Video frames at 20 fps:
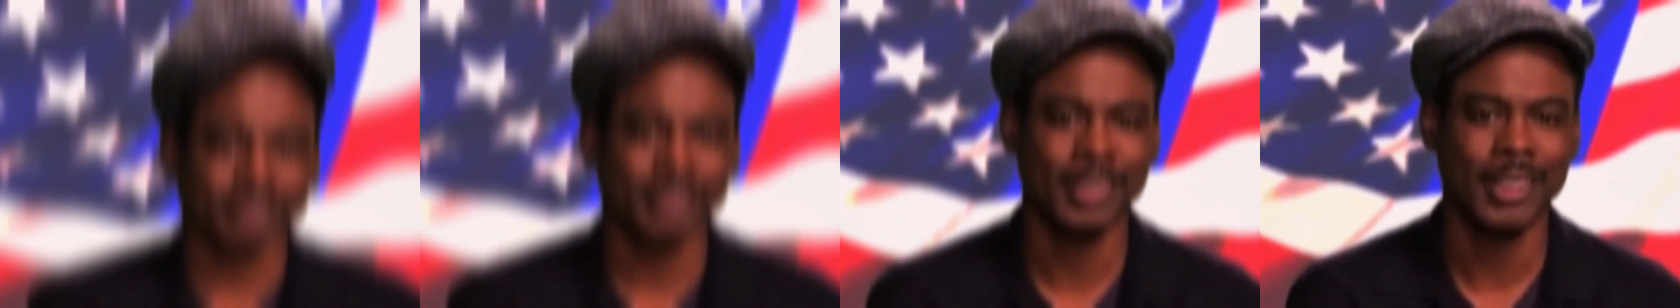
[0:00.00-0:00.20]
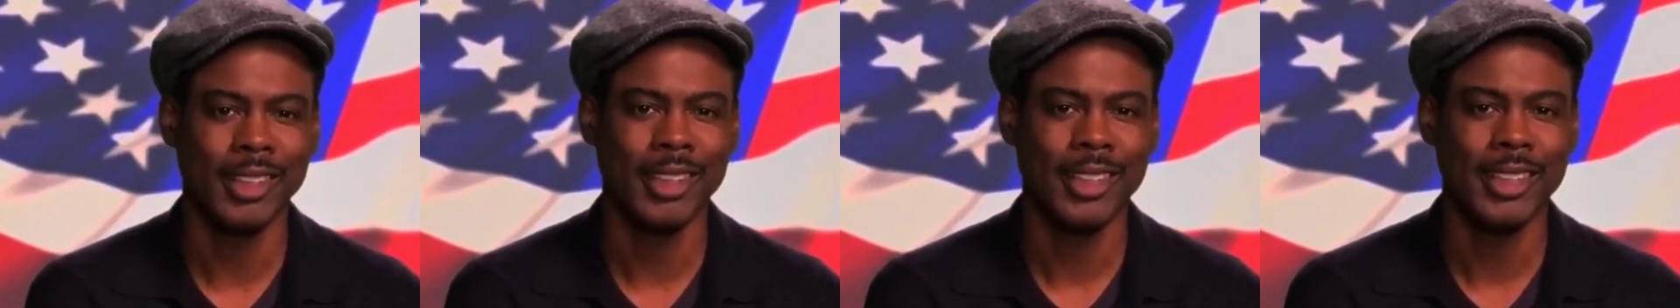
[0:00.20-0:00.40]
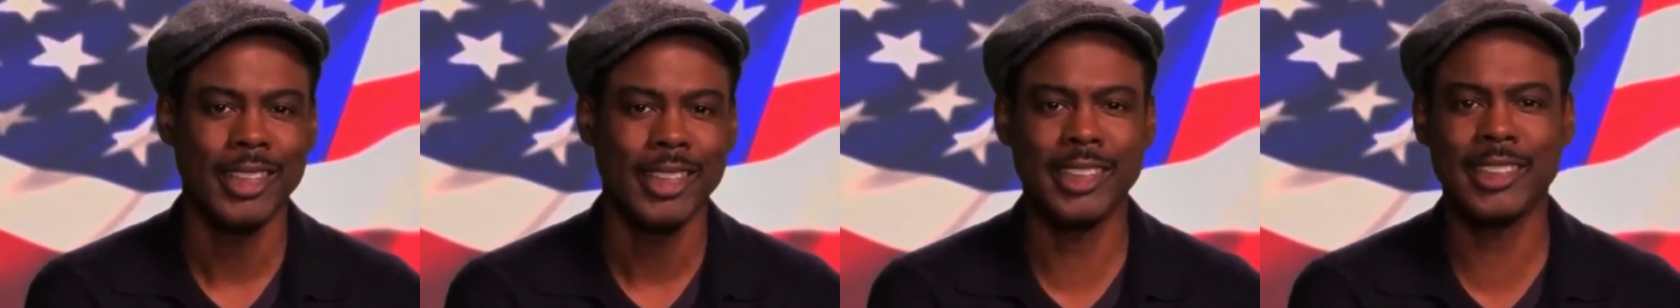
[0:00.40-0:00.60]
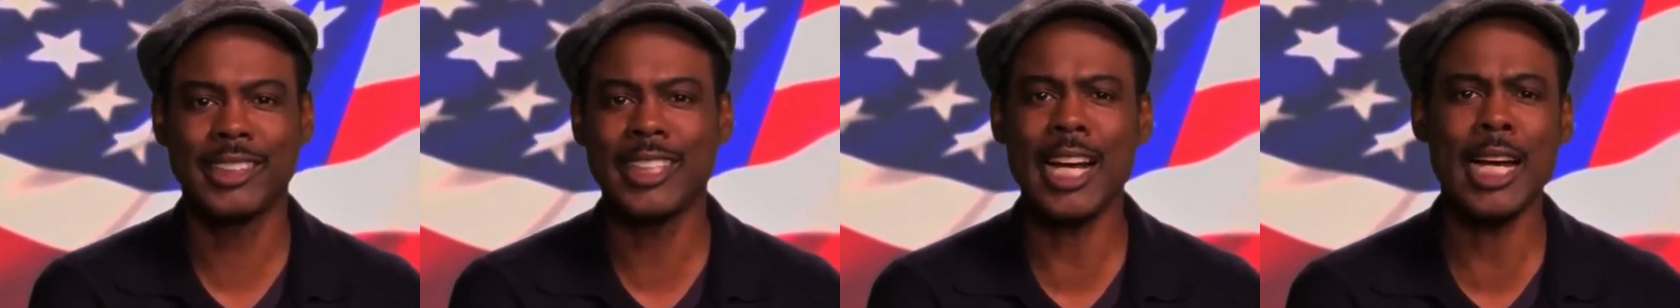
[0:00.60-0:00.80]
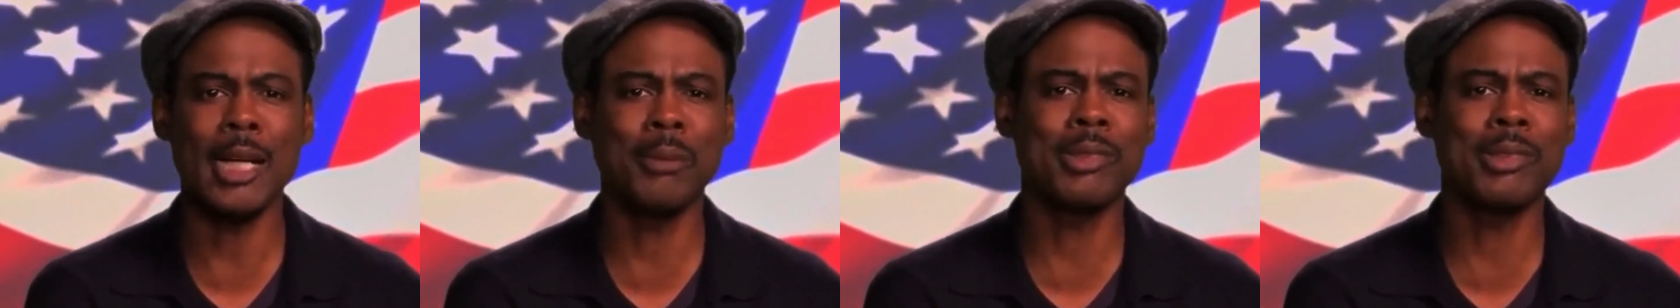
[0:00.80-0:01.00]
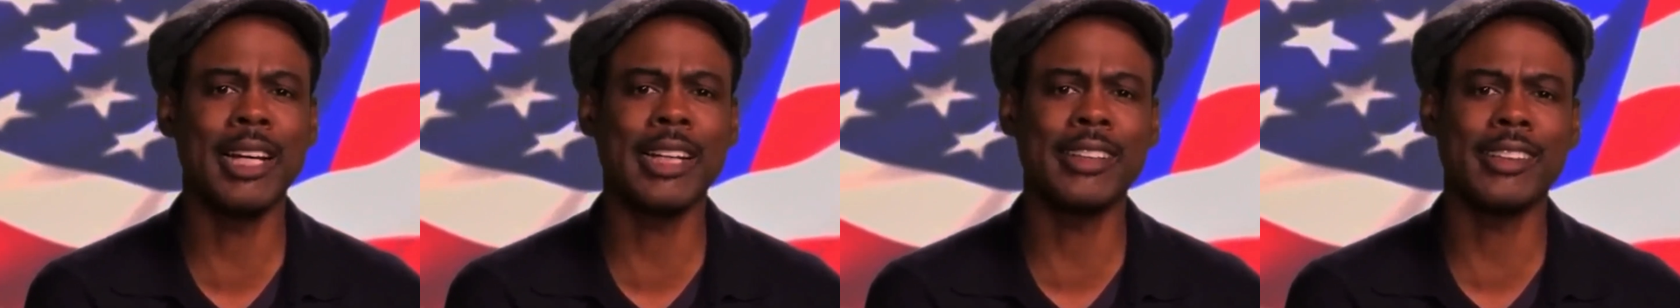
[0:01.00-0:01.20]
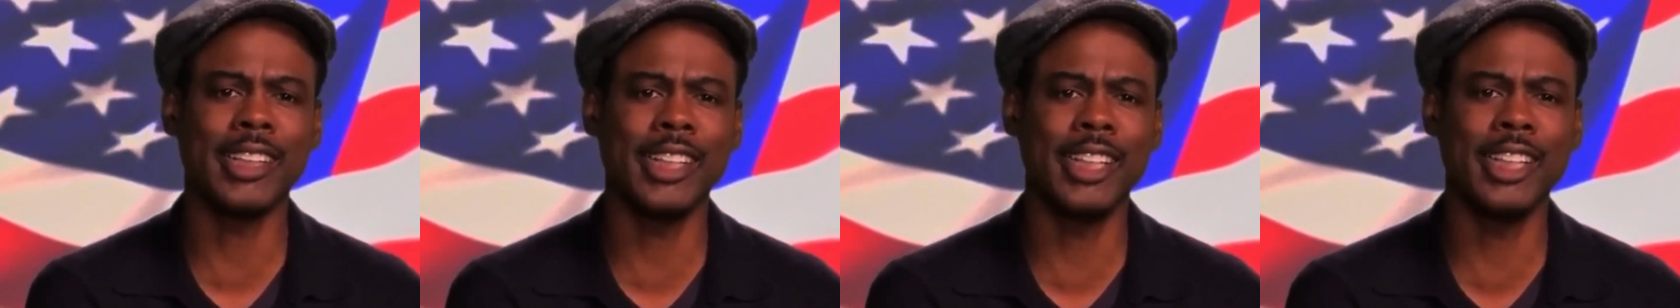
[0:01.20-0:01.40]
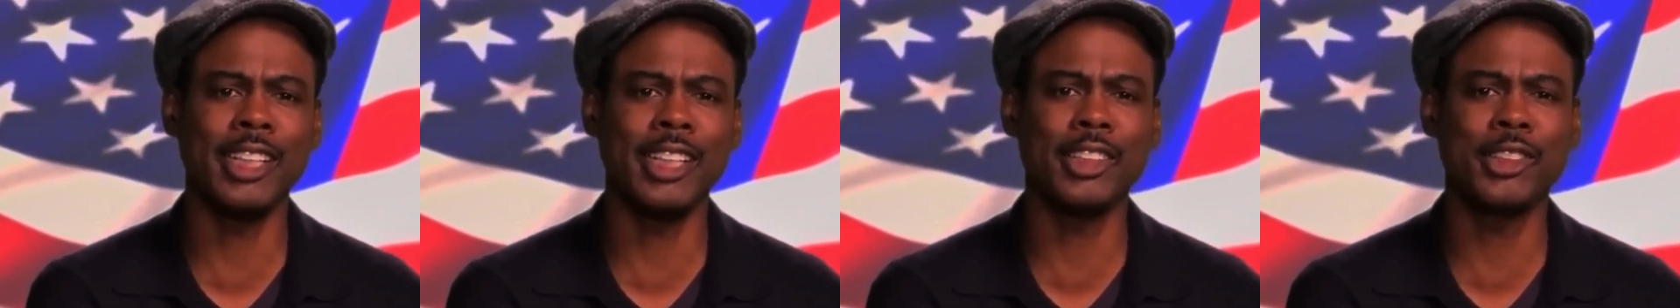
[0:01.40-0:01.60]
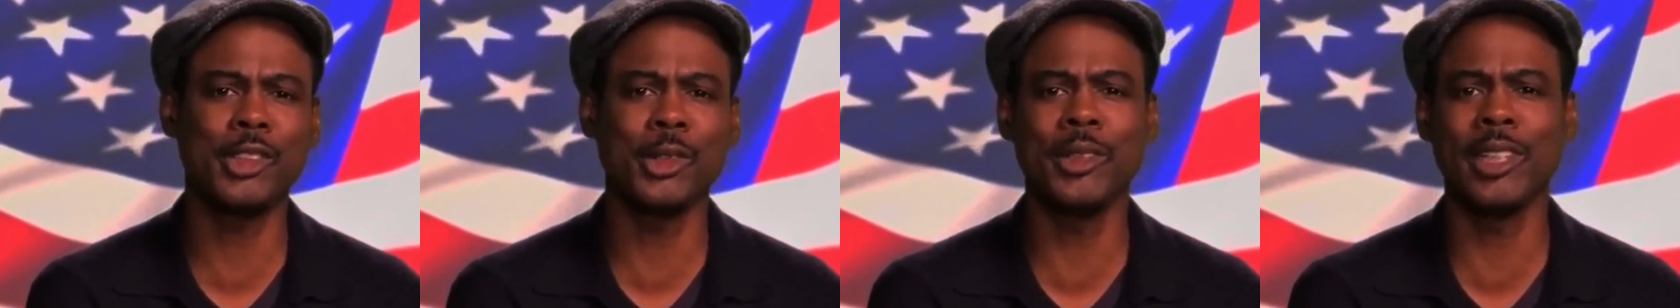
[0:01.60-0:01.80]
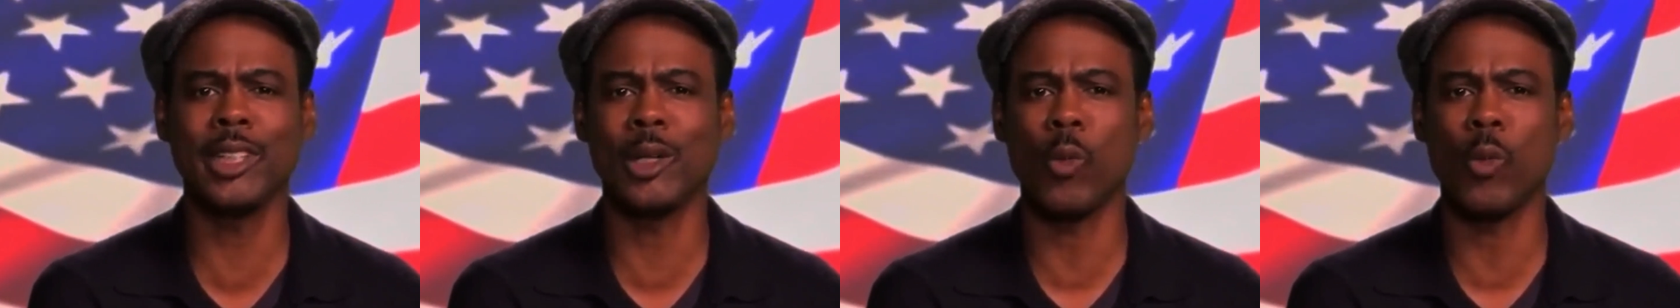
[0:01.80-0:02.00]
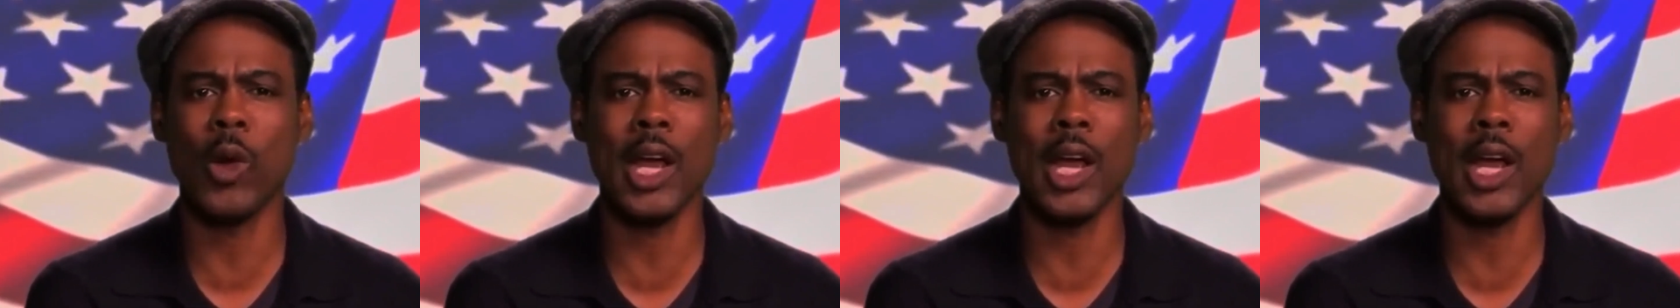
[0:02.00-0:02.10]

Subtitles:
At its core, the Will Smith-Chris